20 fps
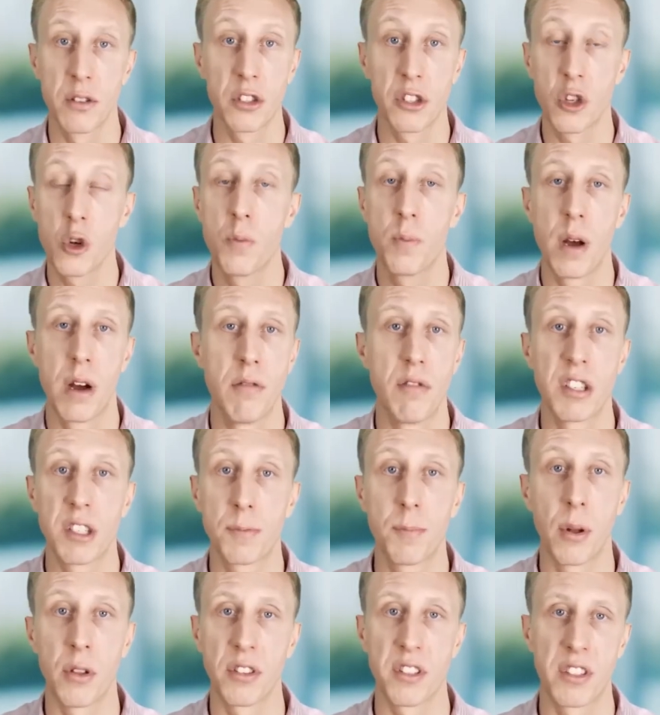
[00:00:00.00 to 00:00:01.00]
super
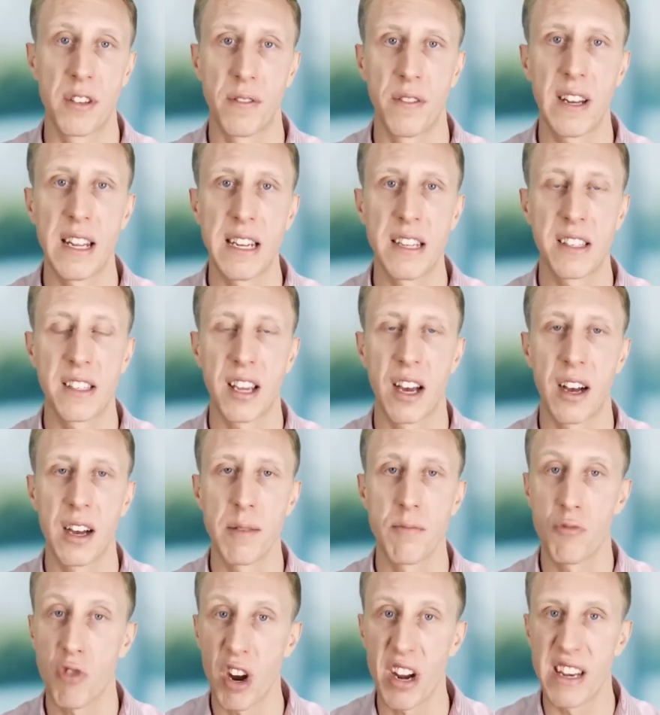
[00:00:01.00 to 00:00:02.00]
responsive lead
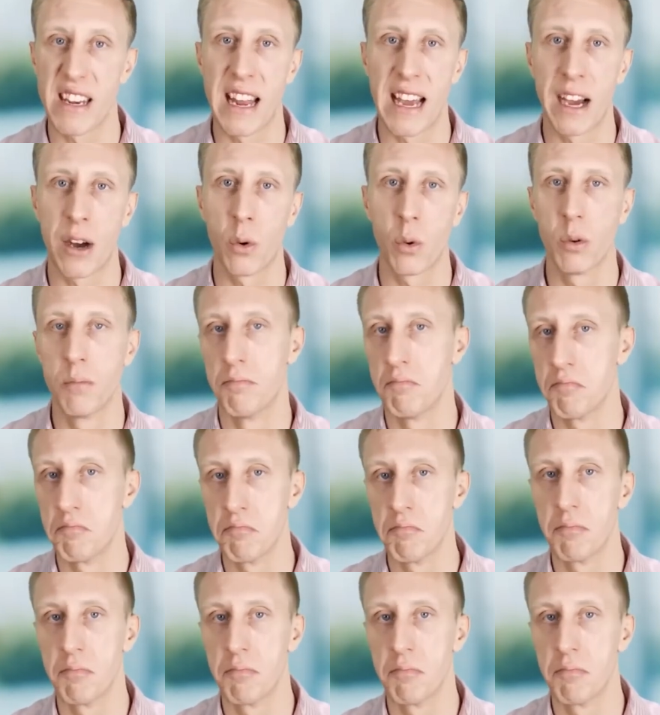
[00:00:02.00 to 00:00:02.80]
time right now,